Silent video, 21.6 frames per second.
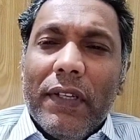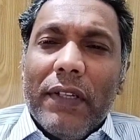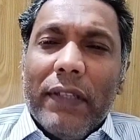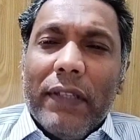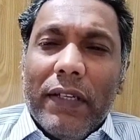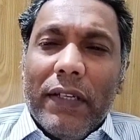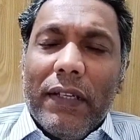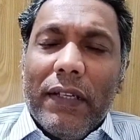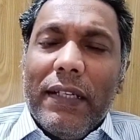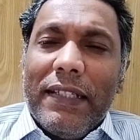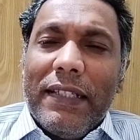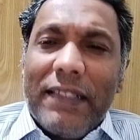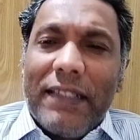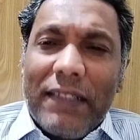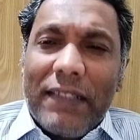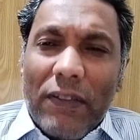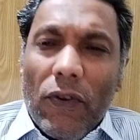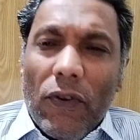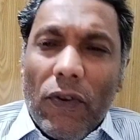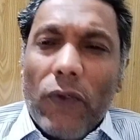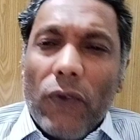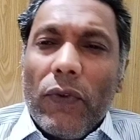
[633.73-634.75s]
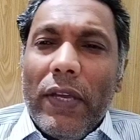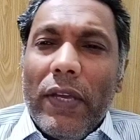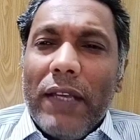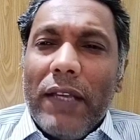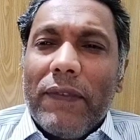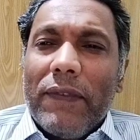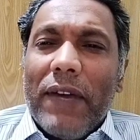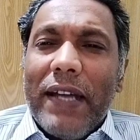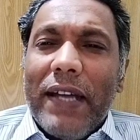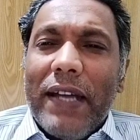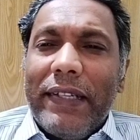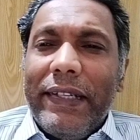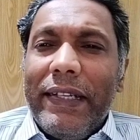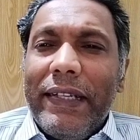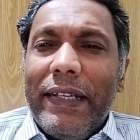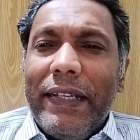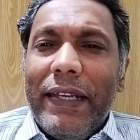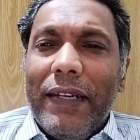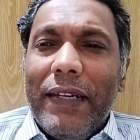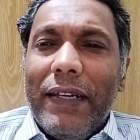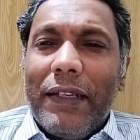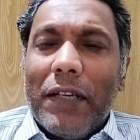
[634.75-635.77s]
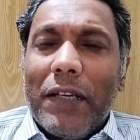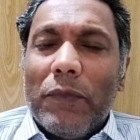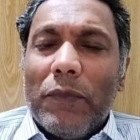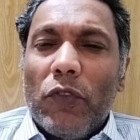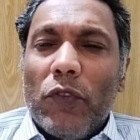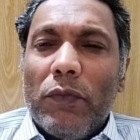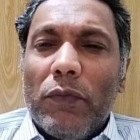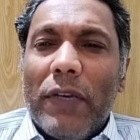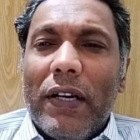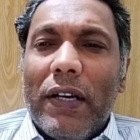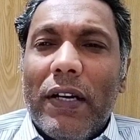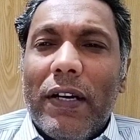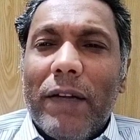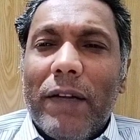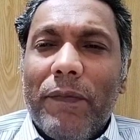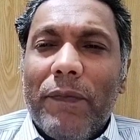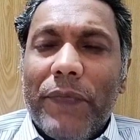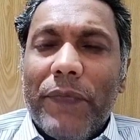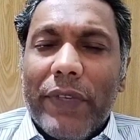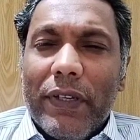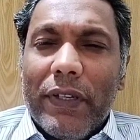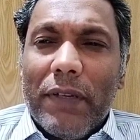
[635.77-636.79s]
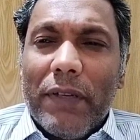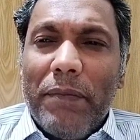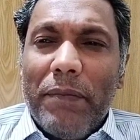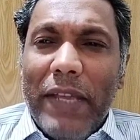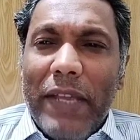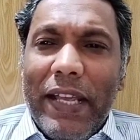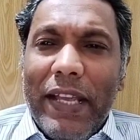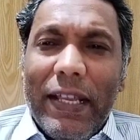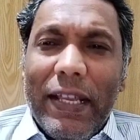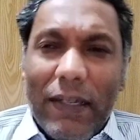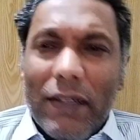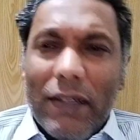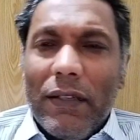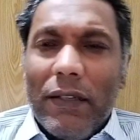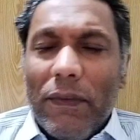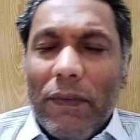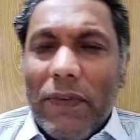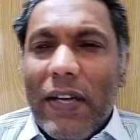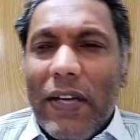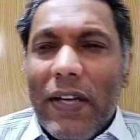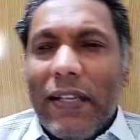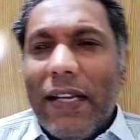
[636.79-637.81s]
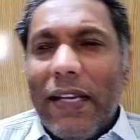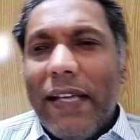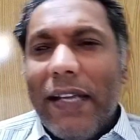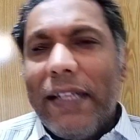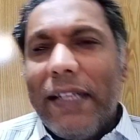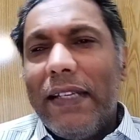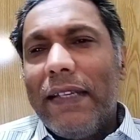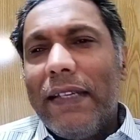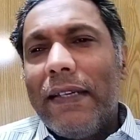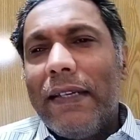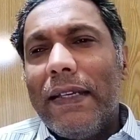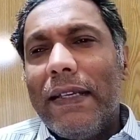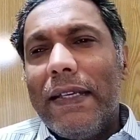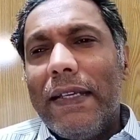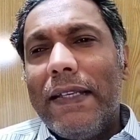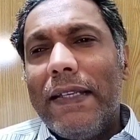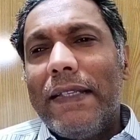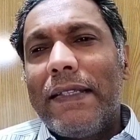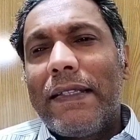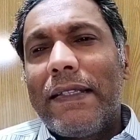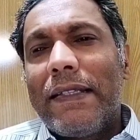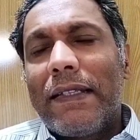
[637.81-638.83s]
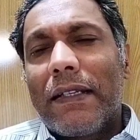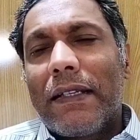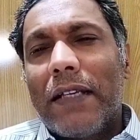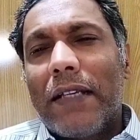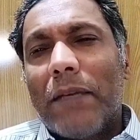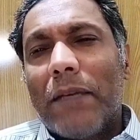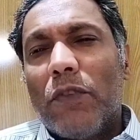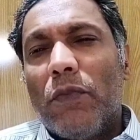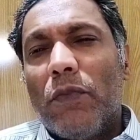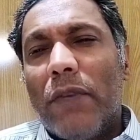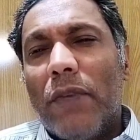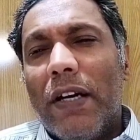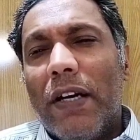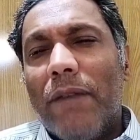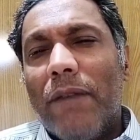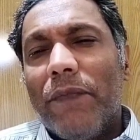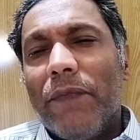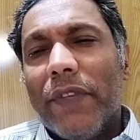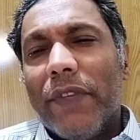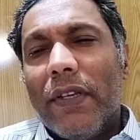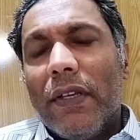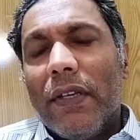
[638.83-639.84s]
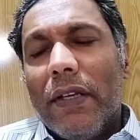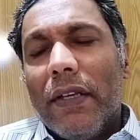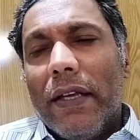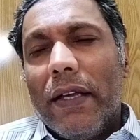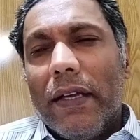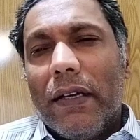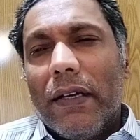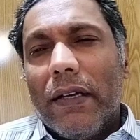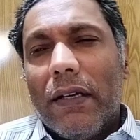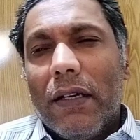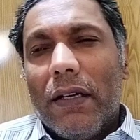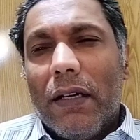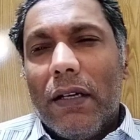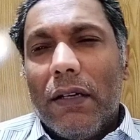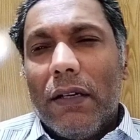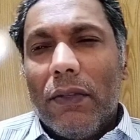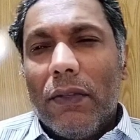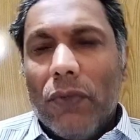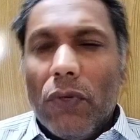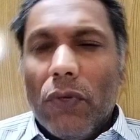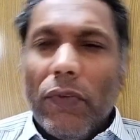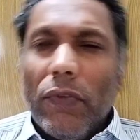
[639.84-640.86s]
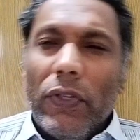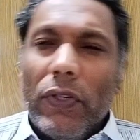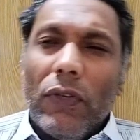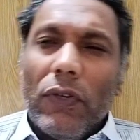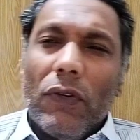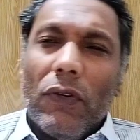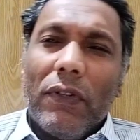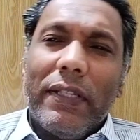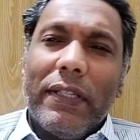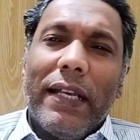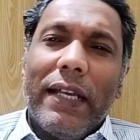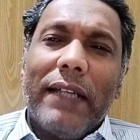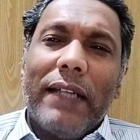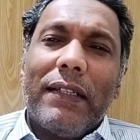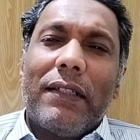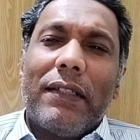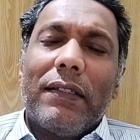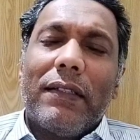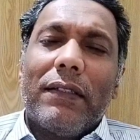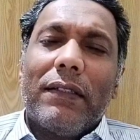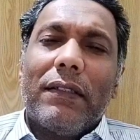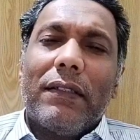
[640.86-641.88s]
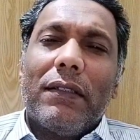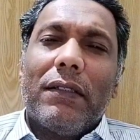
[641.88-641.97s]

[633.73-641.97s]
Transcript: There is ongoing fighting in Kibumba. Main front line is Kibumba. Though we know that they